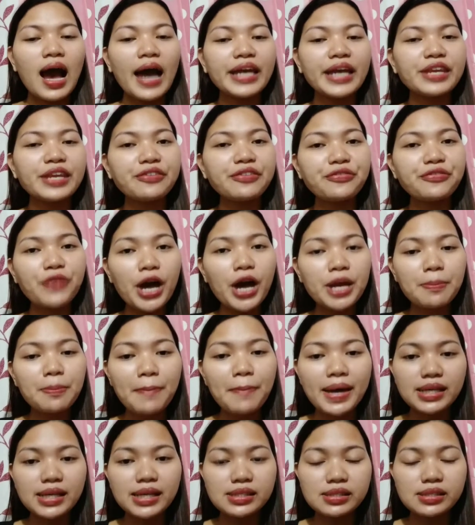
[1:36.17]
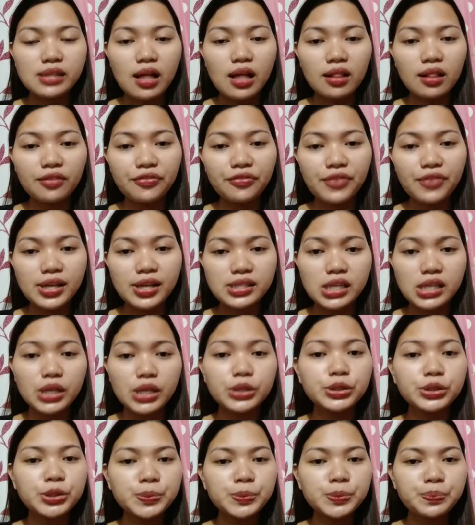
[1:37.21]
I define myself as a
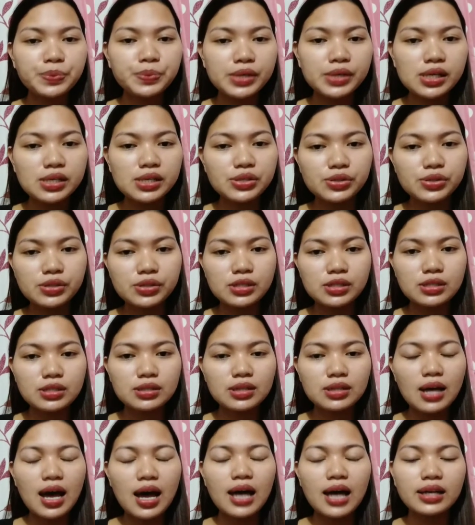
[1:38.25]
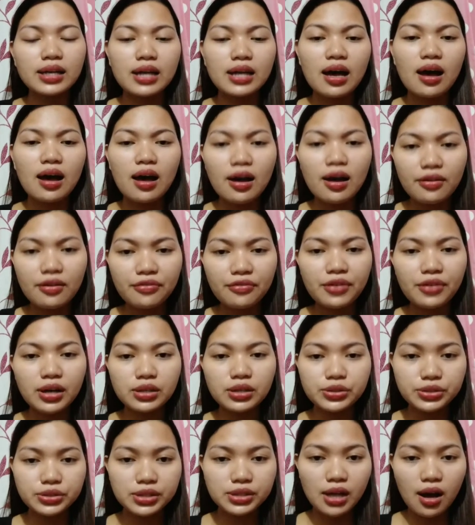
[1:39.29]
good person and I have a
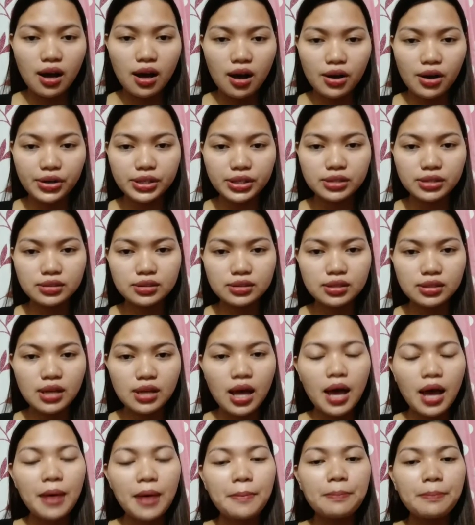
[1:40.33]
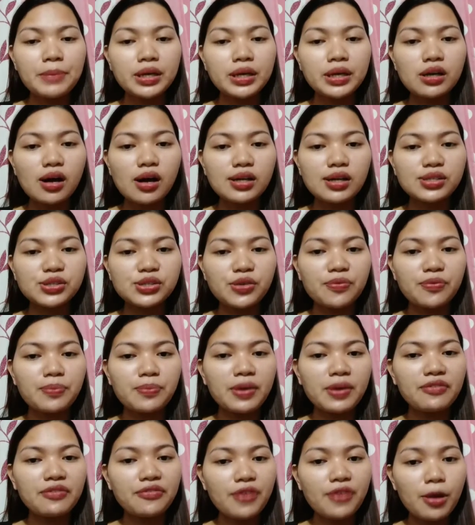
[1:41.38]
good heart because of
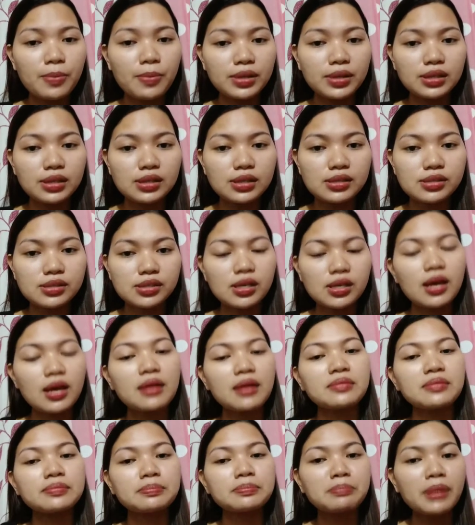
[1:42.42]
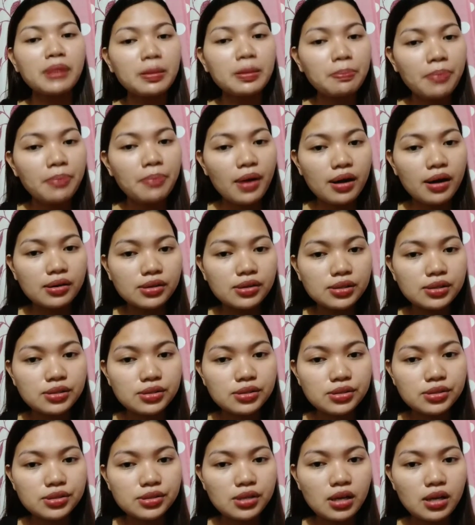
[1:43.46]
my families. My
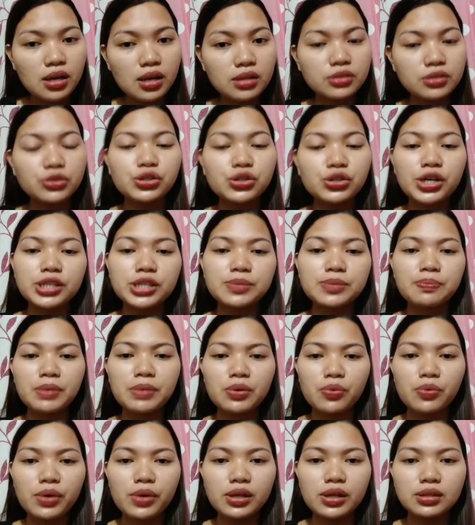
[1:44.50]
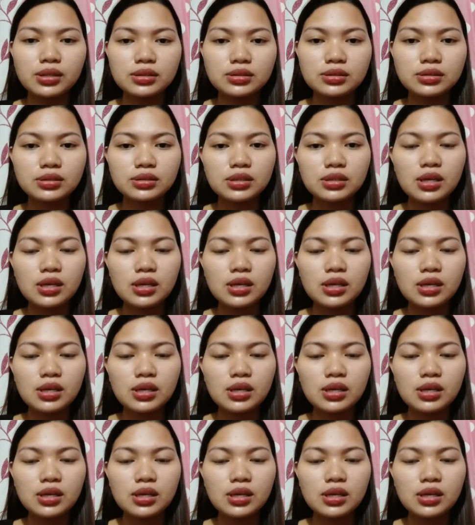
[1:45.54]
parents treat me well.